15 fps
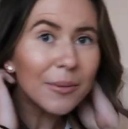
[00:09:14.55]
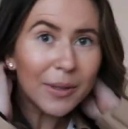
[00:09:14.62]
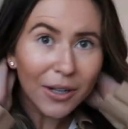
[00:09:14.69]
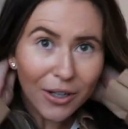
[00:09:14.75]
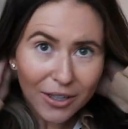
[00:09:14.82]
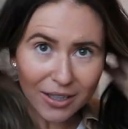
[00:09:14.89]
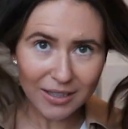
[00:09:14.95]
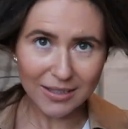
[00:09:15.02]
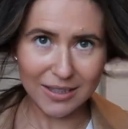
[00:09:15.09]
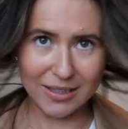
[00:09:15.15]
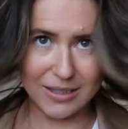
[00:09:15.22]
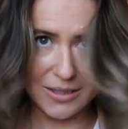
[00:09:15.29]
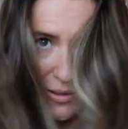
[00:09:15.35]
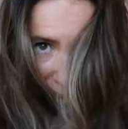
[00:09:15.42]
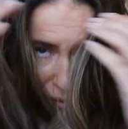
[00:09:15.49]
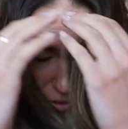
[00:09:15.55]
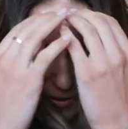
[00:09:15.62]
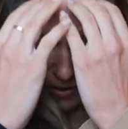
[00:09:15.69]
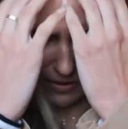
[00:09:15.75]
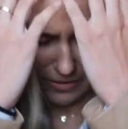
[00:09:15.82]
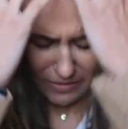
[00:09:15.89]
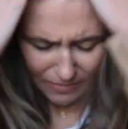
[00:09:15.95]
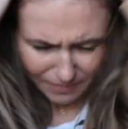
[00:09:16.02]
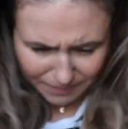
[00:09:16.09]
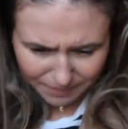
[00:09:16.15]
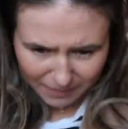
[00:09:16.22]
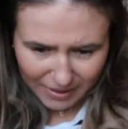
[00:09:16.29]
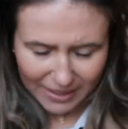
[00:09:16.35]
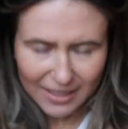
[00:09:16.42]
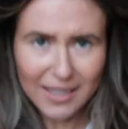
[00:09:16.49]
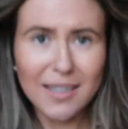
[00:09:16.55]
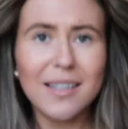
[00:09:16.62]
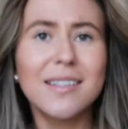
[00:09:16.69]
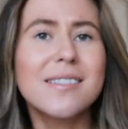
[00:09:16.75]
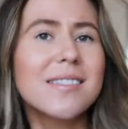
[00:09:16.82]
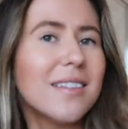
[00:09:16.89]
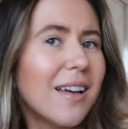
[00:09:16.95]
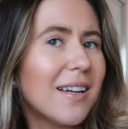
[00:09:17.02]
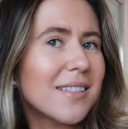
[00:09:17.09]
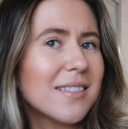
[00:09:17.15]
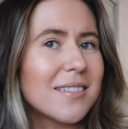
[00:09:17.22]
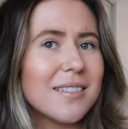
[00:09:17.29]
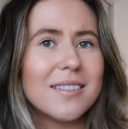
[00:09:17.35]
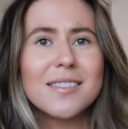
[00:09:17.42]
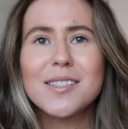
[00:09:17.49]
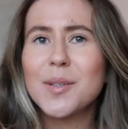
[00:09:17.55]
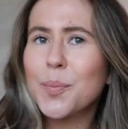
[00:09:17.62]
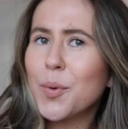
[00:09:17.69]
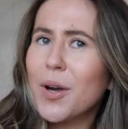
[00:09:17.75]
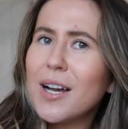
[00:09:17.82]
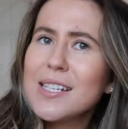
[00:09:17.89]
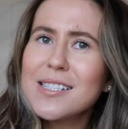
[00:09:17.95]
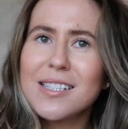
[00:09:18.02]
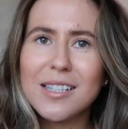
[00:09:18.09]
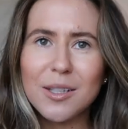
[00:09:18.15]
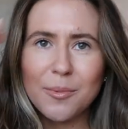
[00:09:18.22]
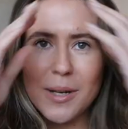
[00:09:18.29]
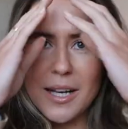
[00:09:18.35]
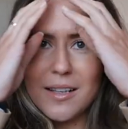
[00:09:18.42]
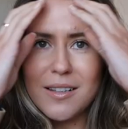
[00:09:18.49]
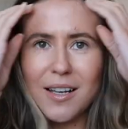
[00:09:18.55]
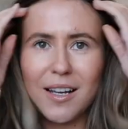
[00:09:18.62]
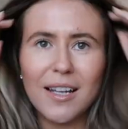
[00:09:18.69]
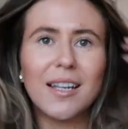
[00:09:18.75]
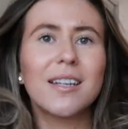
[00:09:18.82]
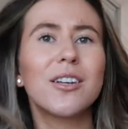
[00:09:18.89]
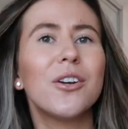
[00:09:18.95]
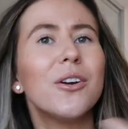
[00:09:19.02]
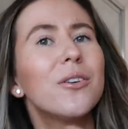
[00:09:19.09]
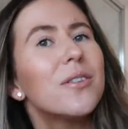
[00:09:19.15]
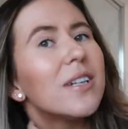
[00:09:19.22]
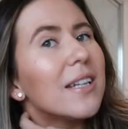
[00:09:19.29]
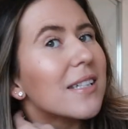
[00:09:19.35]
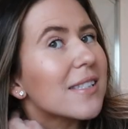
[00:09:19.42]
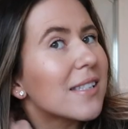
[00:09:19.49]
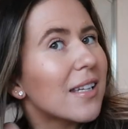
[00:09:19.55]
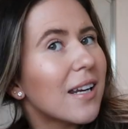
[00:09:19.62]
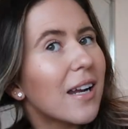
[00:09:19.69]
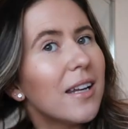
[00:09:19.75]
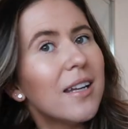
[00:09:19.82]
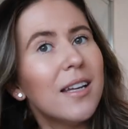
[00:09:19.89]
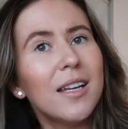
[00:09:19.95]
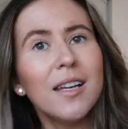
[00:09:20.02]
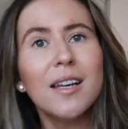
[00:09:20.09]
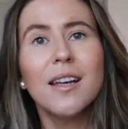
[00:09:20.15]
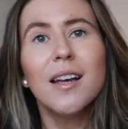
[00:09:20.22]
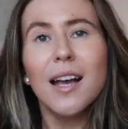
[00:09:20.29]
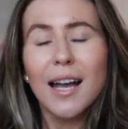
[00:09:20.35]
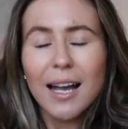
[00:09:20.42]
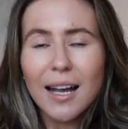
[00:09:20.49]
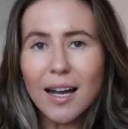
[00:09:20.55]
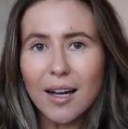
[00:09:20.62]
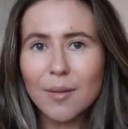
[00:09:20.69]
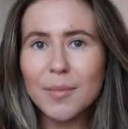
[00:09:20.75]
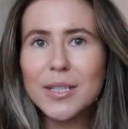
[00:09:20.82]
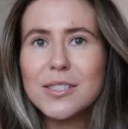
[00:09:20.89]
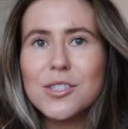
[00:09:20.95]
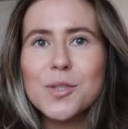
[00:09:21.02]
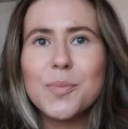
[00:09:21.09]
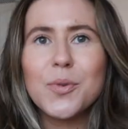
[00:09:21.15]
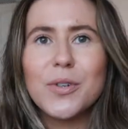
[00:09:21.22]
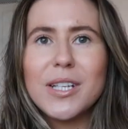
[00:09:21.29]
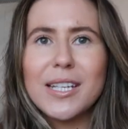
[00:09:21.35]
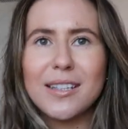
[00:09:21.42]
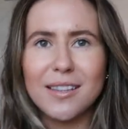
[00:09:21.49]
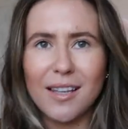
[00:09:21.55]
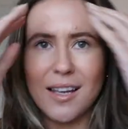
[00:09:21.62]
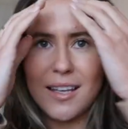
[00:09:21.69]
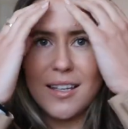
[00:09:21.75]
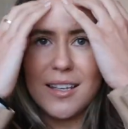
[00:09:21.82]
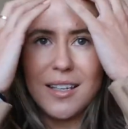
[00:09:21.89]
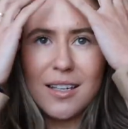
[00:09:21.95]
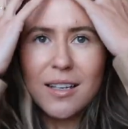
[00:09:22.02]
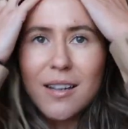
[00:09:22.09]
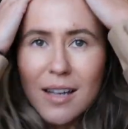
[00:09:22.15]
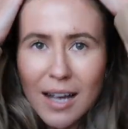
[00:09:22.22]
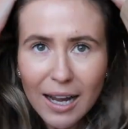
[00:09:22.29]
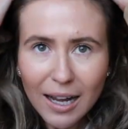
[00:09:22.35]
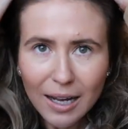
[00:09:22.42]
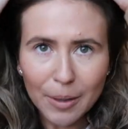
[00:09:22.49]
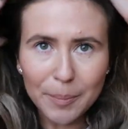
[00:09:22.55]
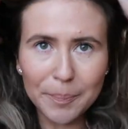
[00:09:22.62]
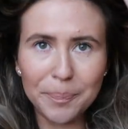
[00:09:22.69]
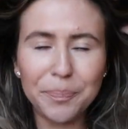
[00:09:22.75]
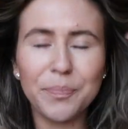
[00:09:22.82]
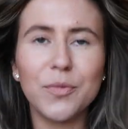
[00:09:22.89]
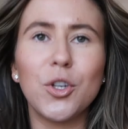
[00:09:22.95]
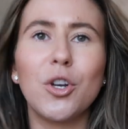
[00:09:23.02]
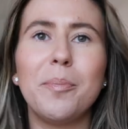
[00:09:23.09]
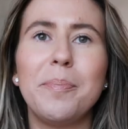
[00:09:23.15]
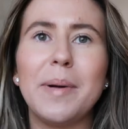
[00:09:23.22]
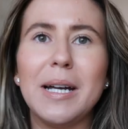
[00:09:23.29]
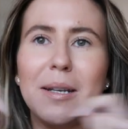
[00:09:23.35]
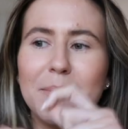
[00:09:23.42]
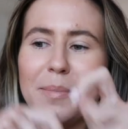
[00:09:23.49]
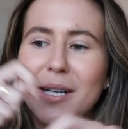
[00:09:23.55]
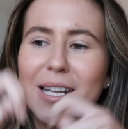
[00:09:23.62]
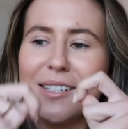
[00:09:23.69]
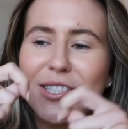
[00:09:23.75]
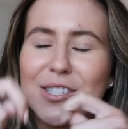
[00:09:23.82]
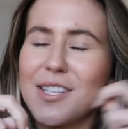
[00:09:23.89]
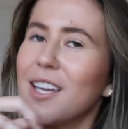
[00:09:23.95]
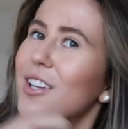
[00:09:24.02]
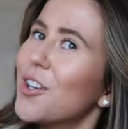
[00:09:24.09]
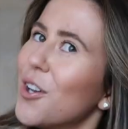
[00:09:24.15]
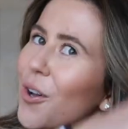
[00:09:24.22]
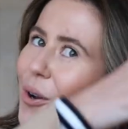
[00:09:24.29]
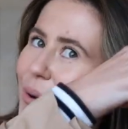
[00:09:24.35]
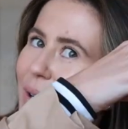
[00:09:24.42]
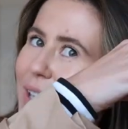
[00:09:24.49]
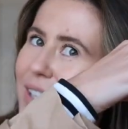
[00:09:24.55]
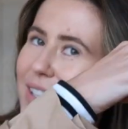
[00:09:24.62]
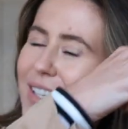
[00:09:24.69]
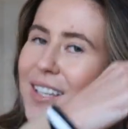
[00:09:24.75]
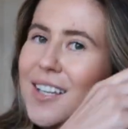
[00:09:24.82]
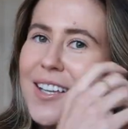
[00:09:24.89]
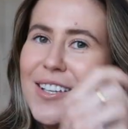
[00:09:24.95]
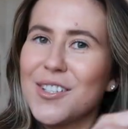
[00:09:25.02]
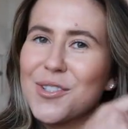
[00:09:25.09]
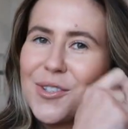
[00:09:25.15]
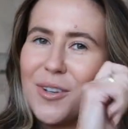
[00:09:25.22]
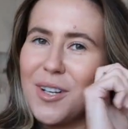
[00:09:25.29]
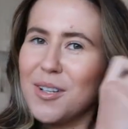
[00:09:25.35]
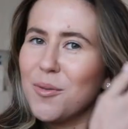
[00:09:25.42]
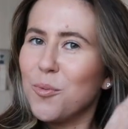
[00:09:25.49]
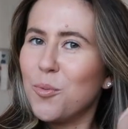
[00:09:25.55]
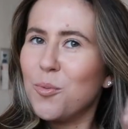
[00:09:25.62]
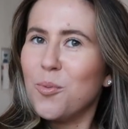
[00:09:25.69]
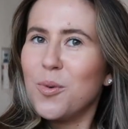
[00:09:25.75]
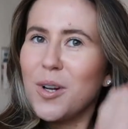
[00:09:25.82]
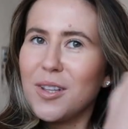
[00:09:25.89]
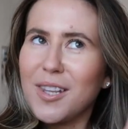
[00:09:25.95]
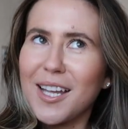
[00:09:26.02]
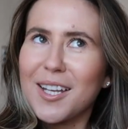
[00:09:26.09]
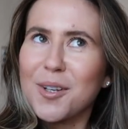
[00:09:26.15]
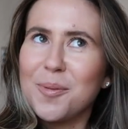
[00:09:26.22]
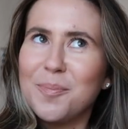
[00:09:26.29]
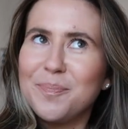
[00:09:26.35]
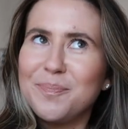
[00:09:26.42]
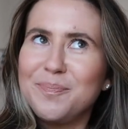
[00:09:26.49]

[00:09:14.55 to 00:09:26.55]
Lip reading: there we go. Also, my hair has lasted surprisingly well. I curled it yesterday and just put it in like, not a bun, but I just like curled it. Sorry, went like